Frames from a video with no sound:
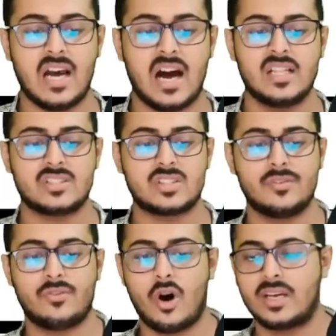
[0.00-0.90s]
answer
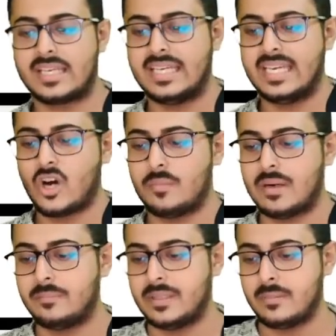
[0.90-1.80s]
for A
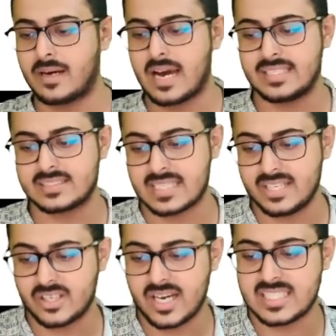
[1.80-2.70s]
comma B, guys?
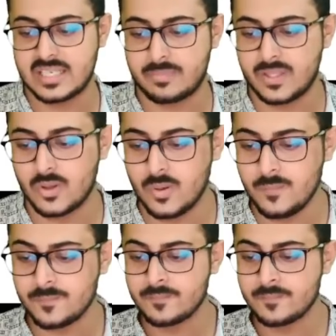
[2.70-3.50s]
Can you guys let me know?